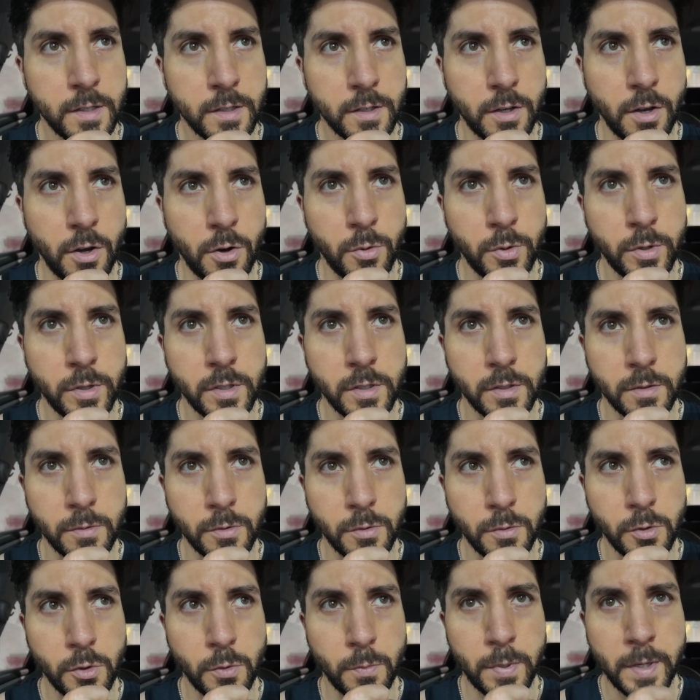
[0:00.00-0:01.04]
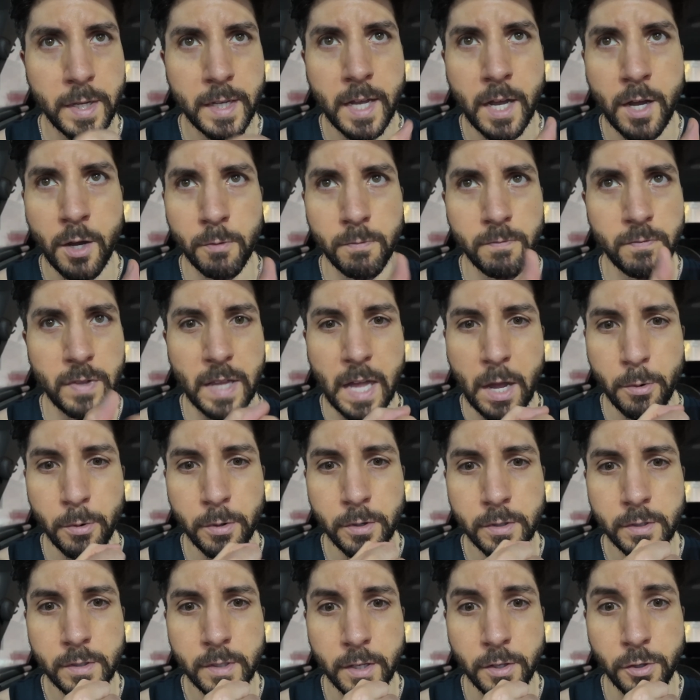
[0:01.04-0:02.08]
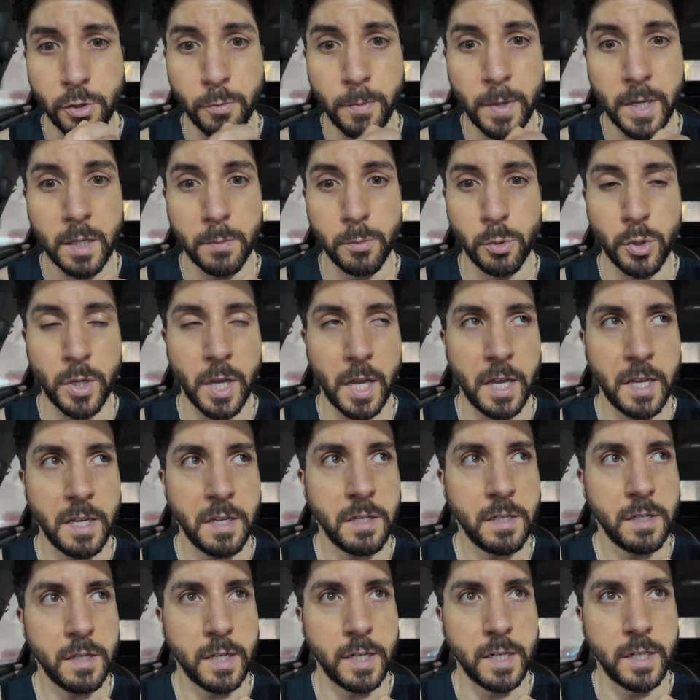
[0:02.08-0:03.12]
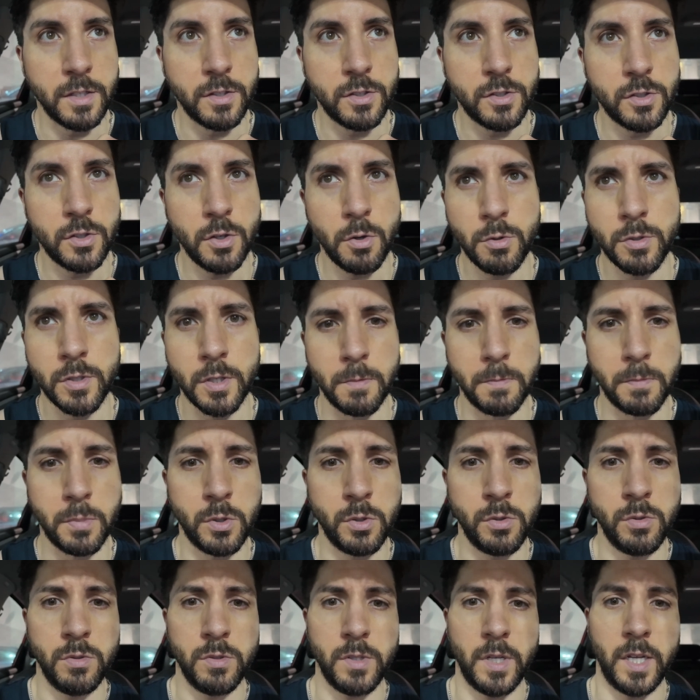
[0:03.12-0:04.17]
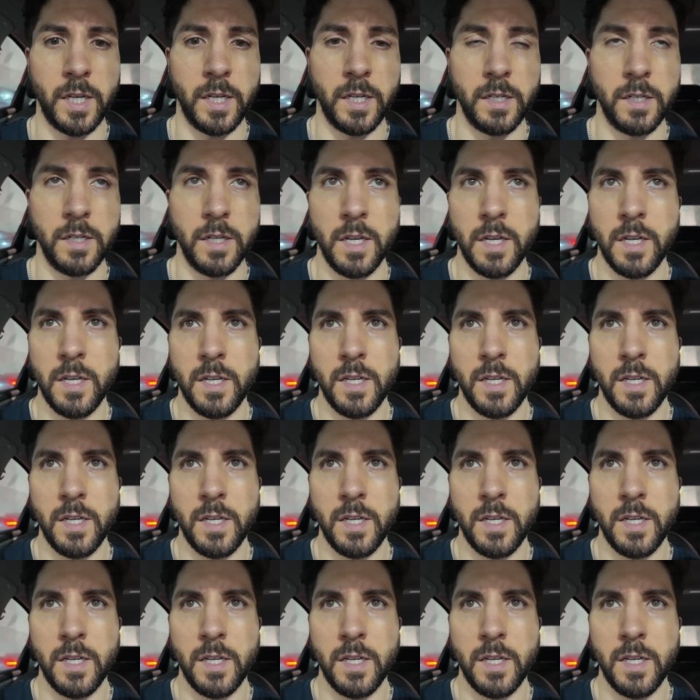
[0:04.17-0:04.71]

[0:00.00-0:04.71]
go and you pick out flowers and you make a bouquet, and it's so simple, and